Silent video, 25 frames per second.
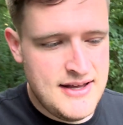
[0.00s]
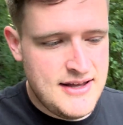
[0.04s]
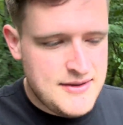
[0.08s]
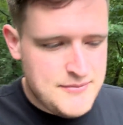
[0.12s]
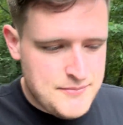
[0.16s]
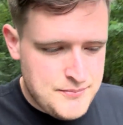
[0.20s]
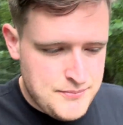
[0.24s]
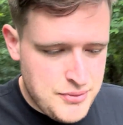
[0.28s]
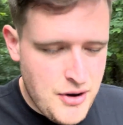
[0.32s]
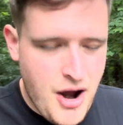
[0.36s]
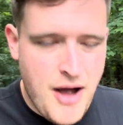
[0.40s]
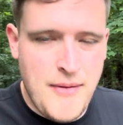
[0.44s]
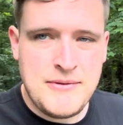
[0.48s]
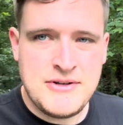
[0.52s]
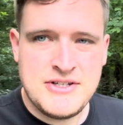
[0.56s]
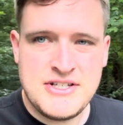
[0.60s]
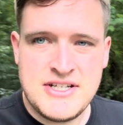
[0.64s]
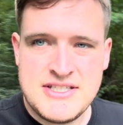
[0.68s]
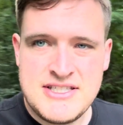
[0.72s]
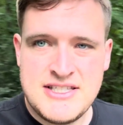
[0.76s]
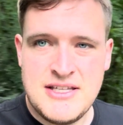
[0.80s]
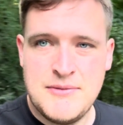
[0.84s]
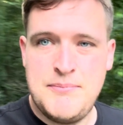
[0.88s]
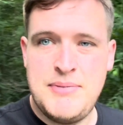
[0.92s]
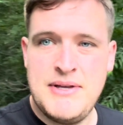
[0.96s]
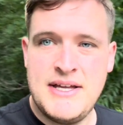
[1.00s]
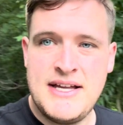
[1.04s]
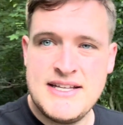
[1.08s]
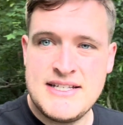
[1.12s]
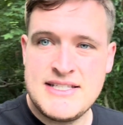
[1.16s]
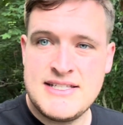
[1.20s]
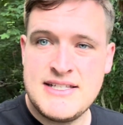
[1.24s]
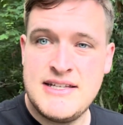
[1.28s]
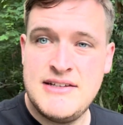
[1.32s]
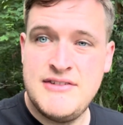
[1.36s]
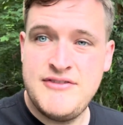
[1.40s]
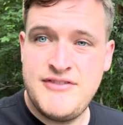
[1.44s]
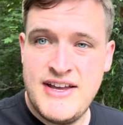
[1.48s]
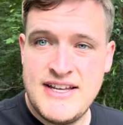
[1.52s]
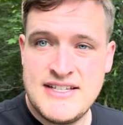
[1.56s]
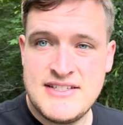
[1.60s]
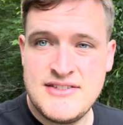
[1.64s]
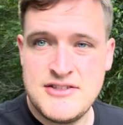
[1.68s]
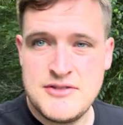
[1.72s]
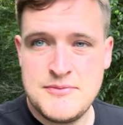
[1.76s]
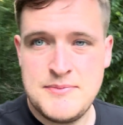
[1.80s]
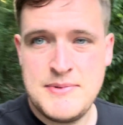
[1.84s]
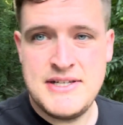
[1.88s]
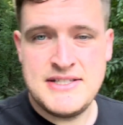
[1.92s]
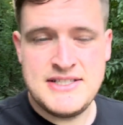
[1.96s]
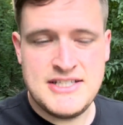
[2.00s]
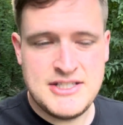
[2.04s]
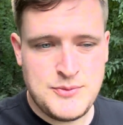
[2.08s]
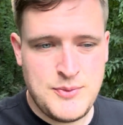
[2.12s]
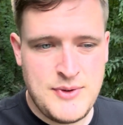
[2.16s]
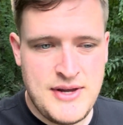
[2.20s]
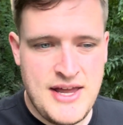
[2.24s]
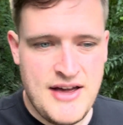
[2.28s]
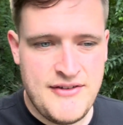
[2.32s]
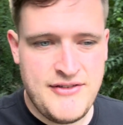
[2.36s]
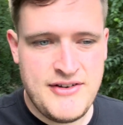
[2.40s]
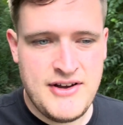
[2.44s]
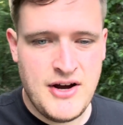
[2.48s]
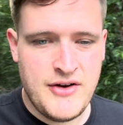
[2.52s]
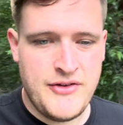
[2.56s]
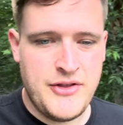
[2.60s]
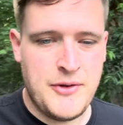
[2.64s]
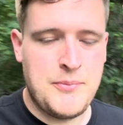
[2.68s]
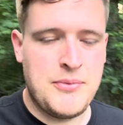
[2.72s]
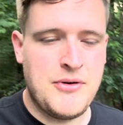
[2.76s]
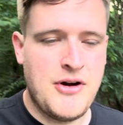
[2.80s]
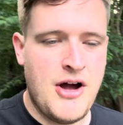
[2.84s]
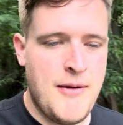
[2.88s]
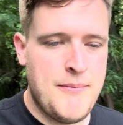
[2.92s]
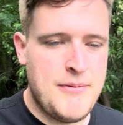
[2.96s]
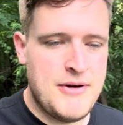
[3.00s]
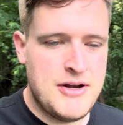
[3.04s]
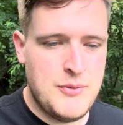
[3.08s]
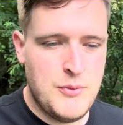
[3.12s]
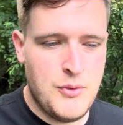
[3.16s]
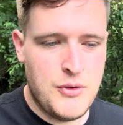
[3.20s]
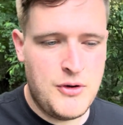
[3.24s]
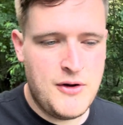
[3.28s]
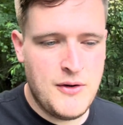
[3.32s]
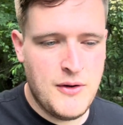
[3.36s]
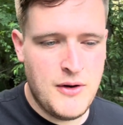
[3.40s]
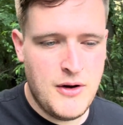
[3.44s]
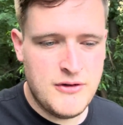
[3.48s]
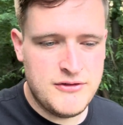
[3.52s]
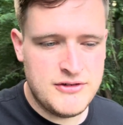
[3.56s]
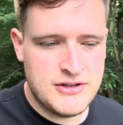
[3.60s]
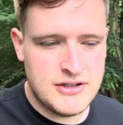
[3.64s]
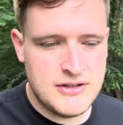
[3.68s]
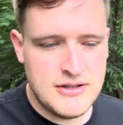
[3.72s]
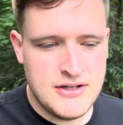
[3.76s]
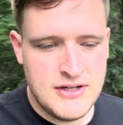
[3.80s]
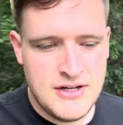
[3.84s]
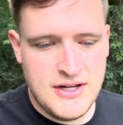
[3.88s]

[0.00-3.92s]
probably just the biggest invasive species we have here on the property we'll go over.